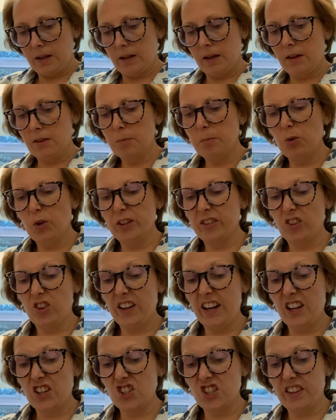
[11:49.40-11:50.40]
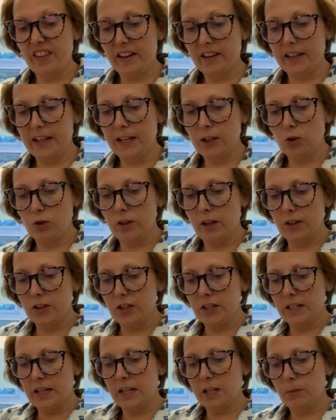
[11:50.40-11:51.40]
the boys aren't actually that keen on
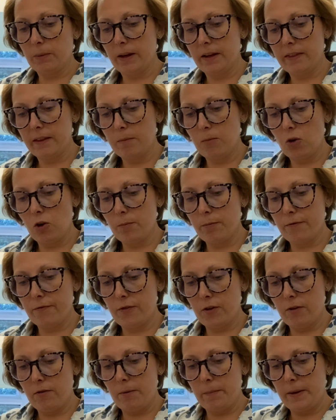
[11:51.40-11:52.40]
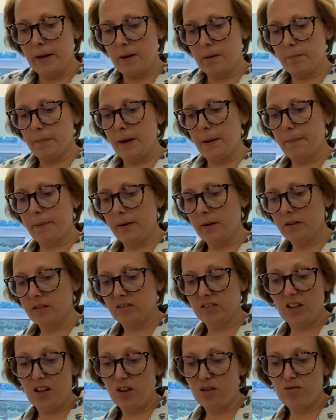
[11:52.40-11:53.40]
onion anyway. They might prefer it being pepper,
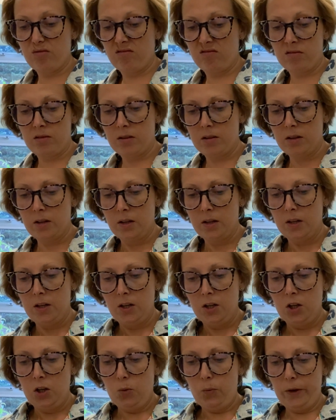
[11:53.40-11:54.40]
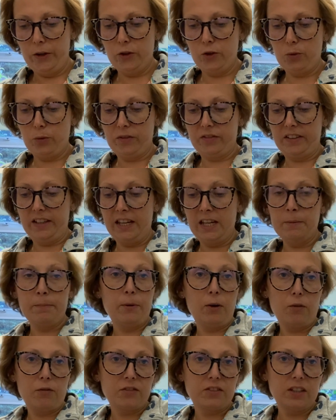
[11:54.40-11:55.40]
so we shall see.
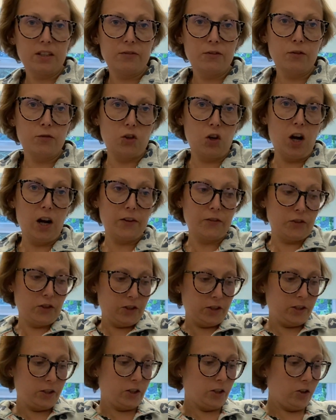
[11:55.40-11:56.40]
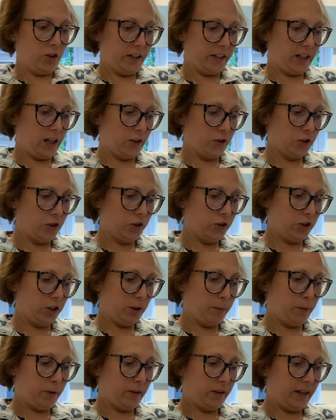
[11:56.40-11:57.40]
But obviously if you've got onion and you like onion, you
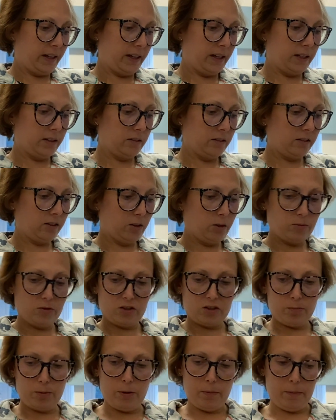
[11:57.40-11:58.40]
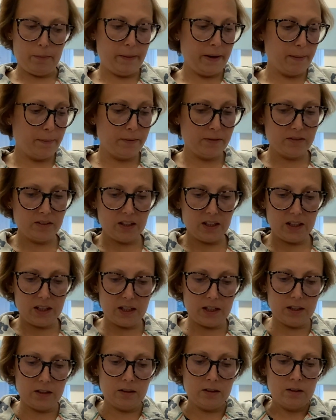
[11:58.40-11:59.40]
could put that in. So I'm just putting peppers
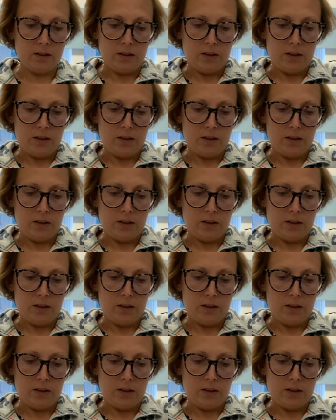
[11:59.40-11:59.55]
in.